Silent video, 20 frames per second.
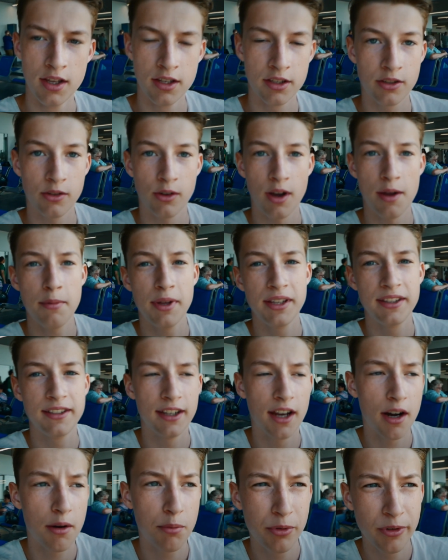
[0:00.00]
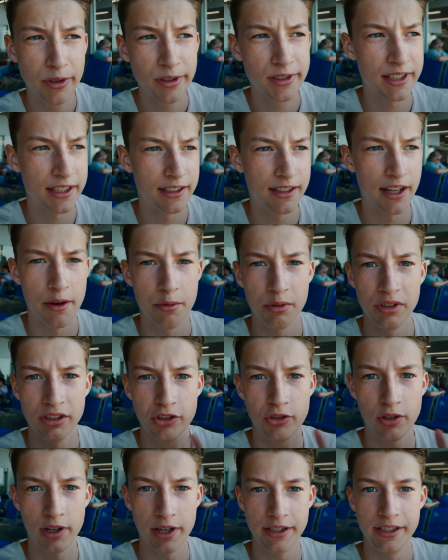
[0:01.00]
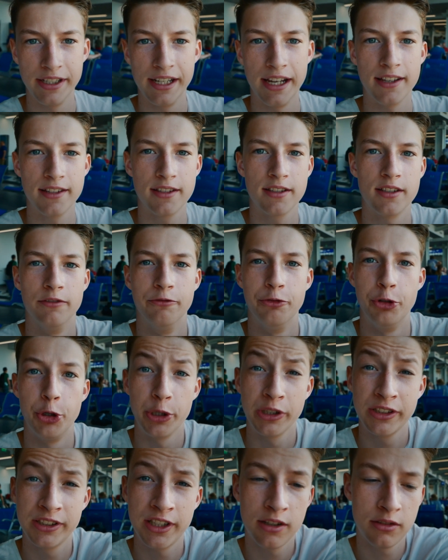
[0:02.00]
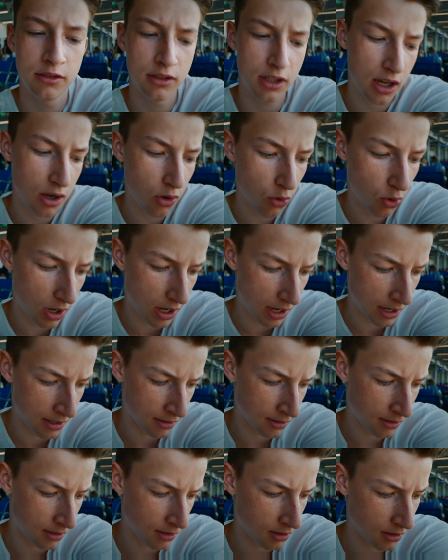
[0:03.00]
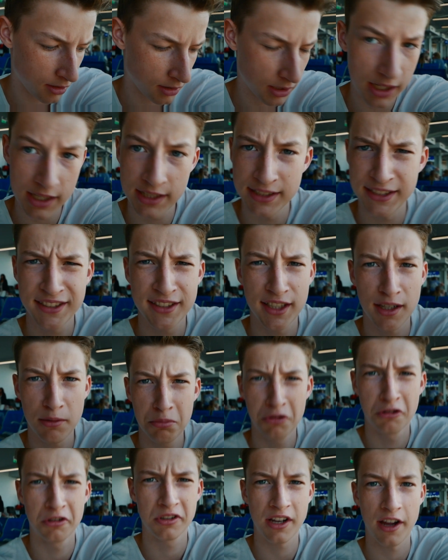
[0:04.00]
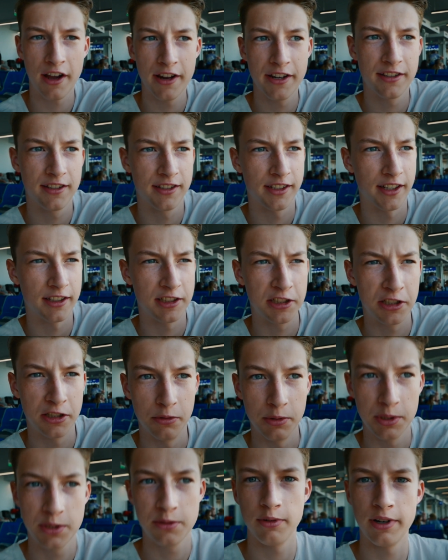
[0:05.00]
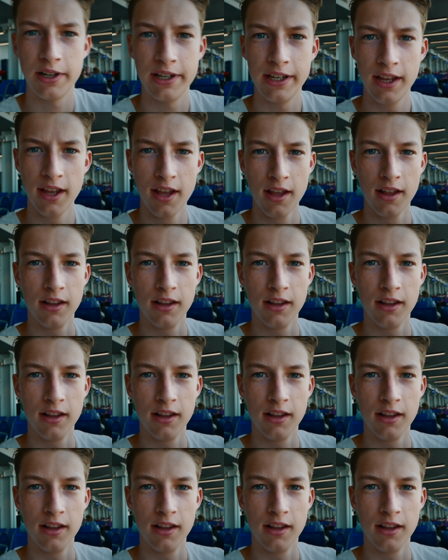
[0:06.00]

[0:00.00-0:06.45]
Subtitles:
So I'm at the airport and I will try to get some work done now. And yeah, this airport kind of sucks though. It's very